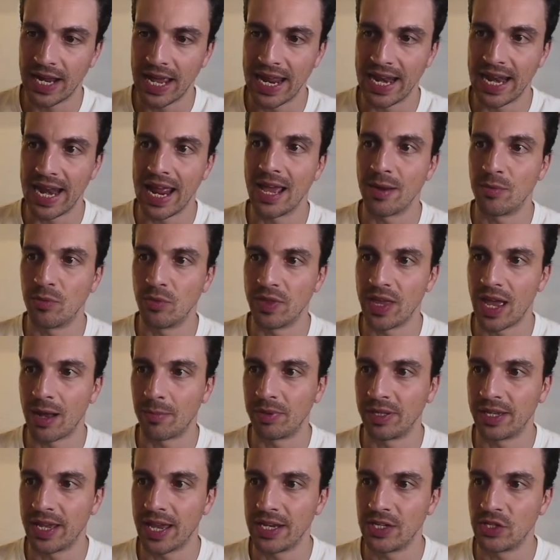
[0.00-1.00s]
enable the
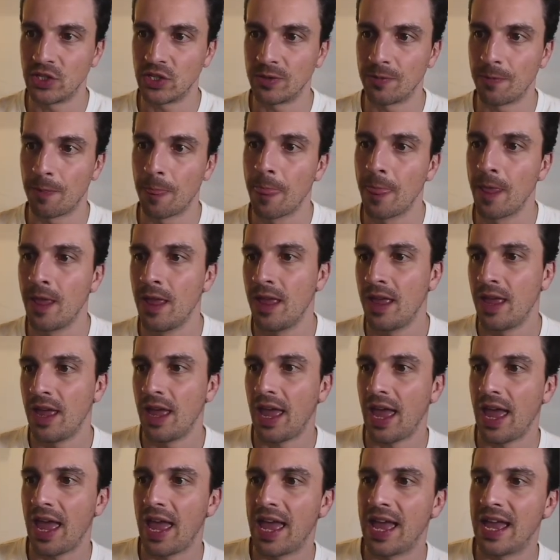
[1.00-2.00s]
application.
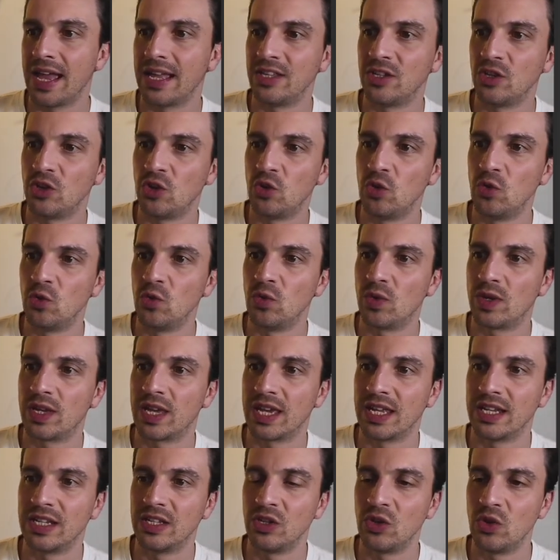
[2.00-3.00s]
And you
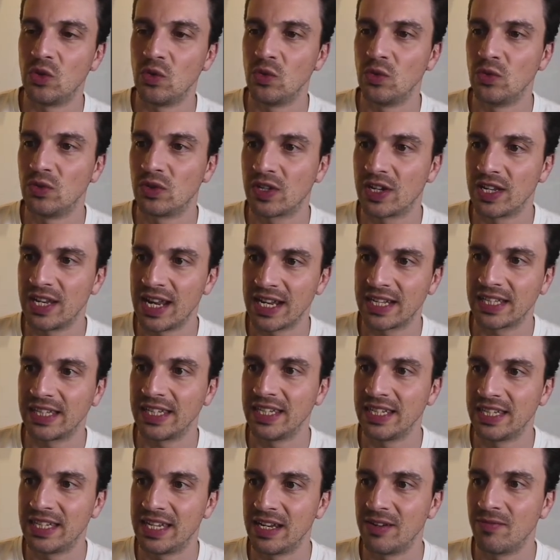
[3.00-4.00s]
can use Connect
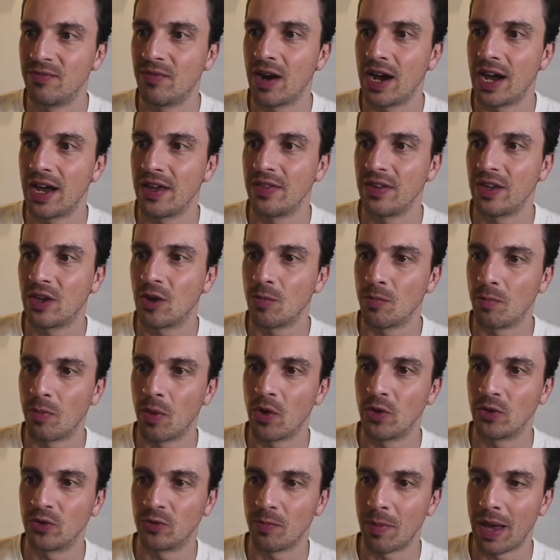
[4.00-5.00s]
LinkedIn via the
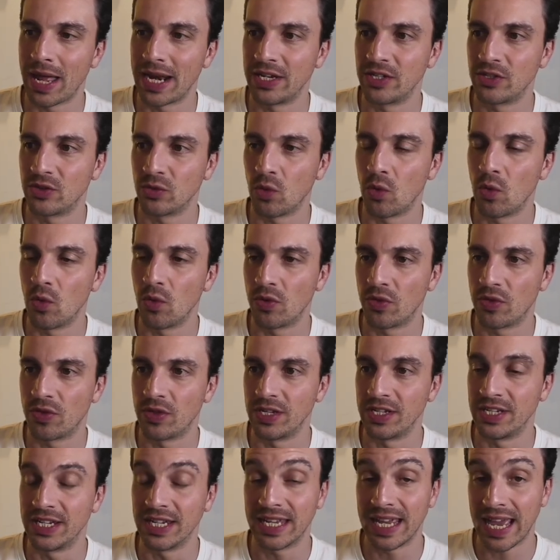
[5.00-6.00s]
Compose Manage
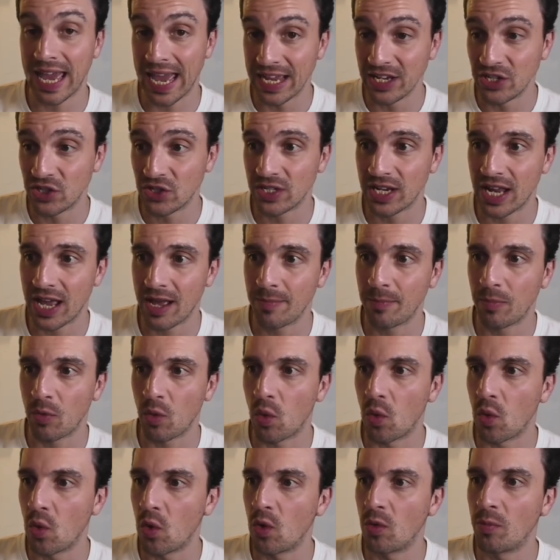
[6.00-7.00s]
Authentication app
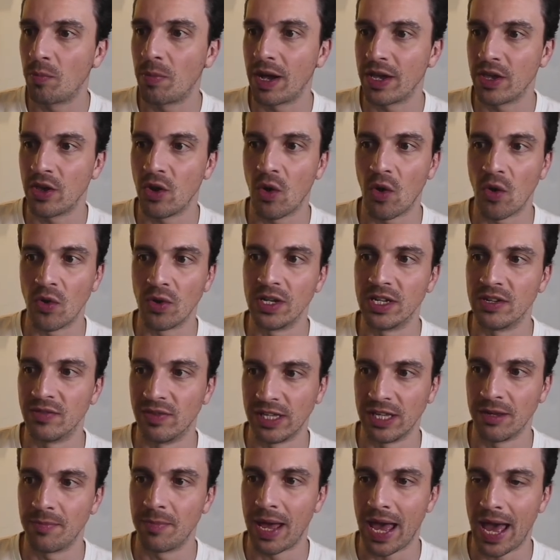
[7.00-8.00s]
or by your own
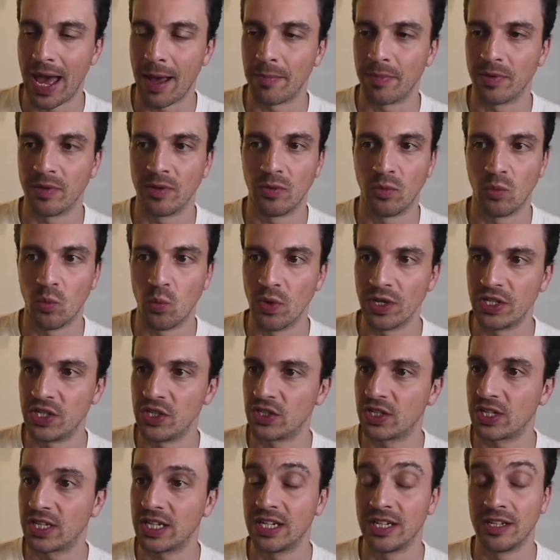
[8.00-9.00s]
developer app. We're
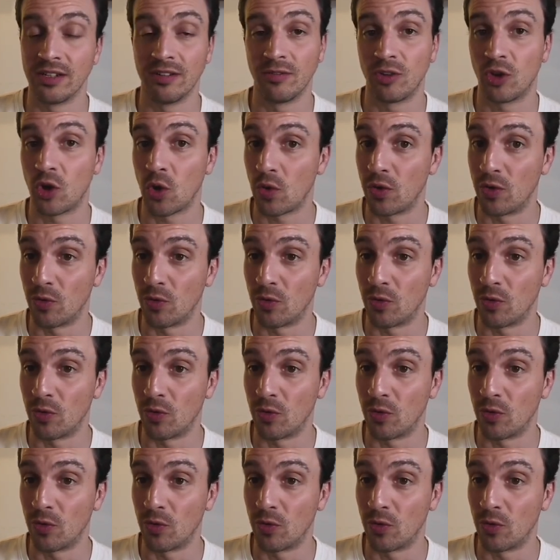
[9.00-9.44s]
just going to go the